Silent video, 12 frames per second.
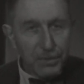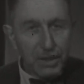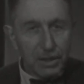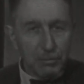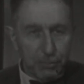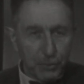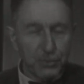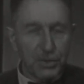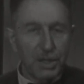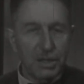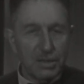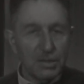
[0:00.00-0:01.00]
In both
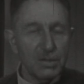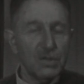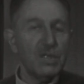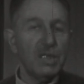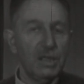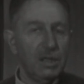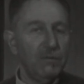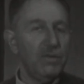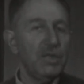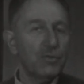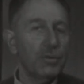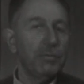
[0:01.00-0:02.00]
cases, the
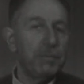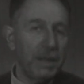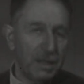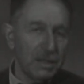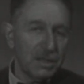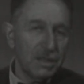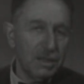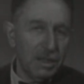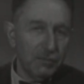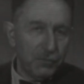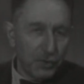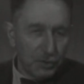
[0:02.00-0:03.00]
individual parts and
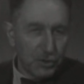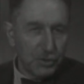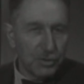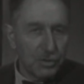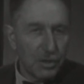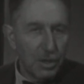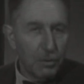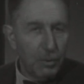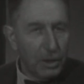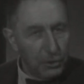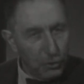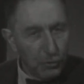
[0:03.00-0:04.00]
their functions
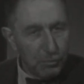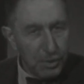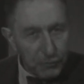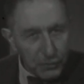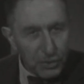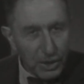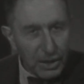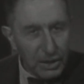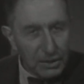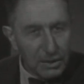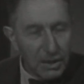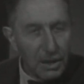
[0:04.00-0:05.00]
were known
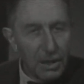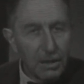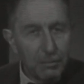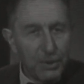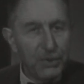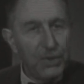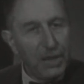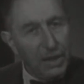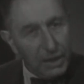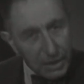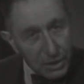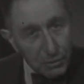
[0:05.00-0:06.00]
beforehand, but the
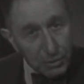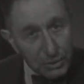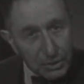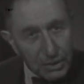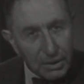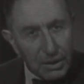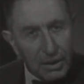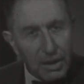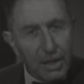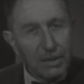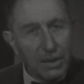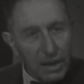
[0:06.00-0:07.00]
arrangement
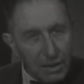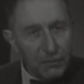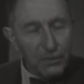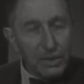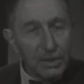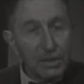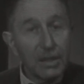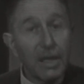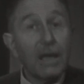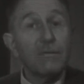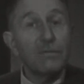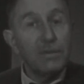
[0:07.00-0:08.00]
and the effect
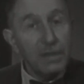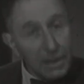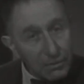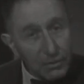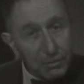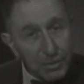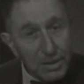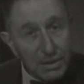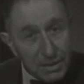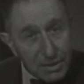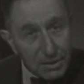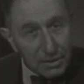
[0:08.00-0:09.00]
have never been
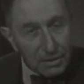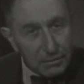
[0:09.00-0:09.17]
seen.